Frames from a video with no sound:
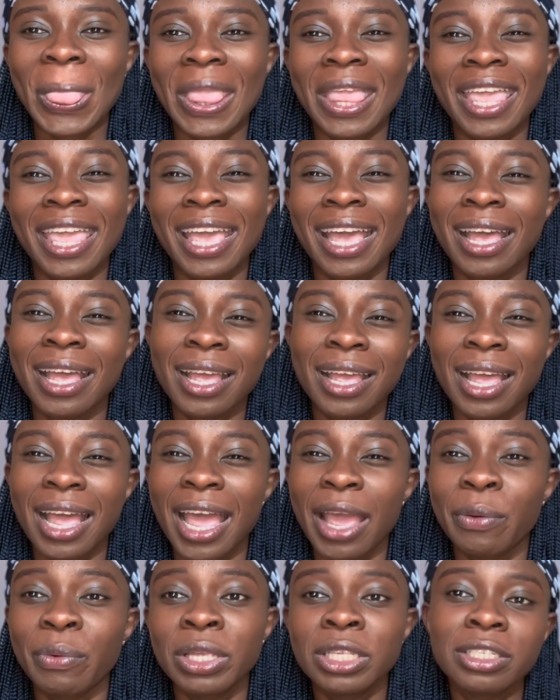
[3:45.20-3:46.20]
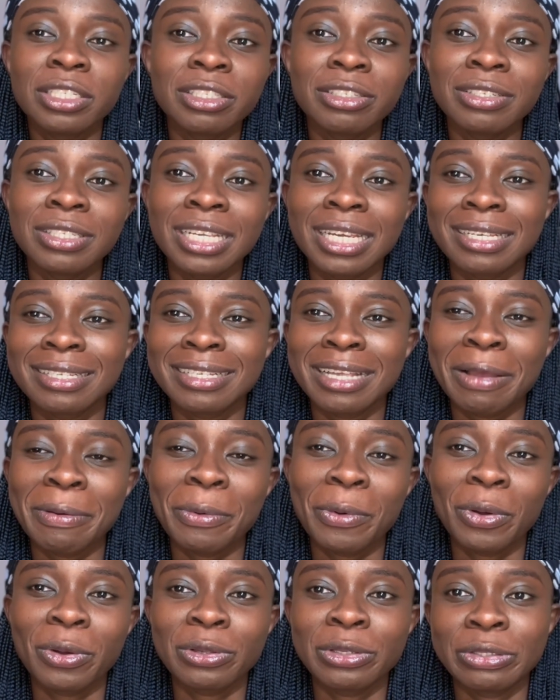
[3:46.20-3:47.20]
yeah i went into the exam
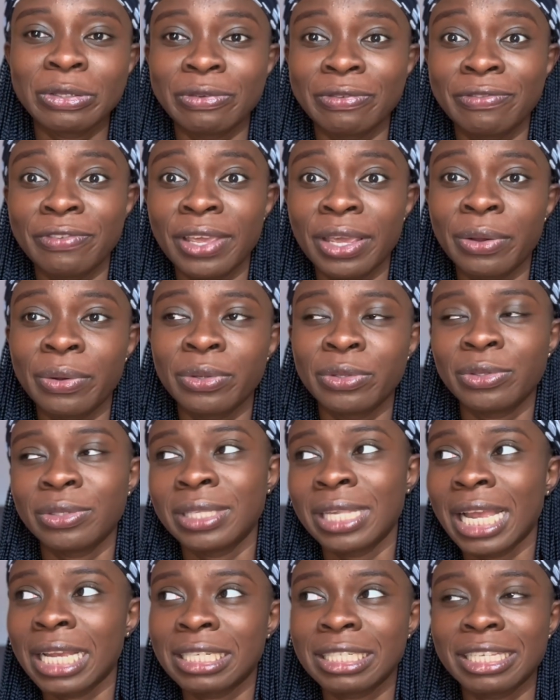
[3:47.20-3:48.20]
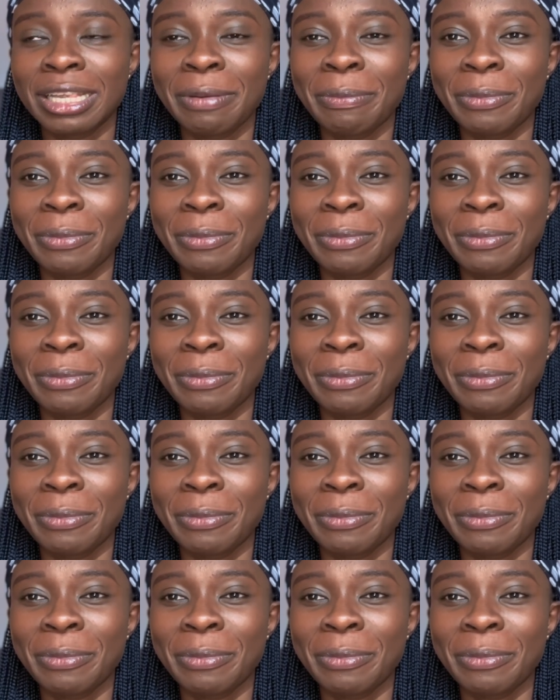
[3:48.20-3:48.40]
hall to fail to dash the